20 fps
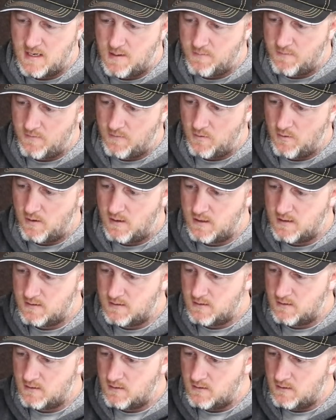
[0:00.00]
up for
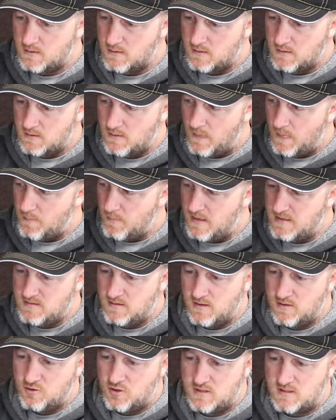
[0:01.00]
it.
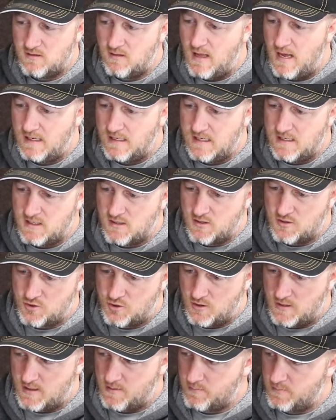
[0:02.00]
Basically, it's just logging your
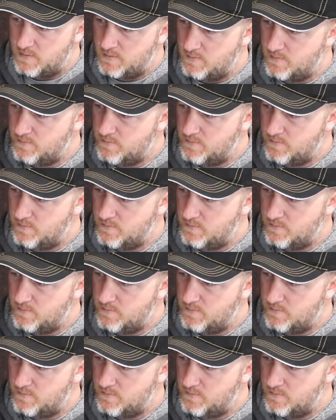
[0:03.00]
trip.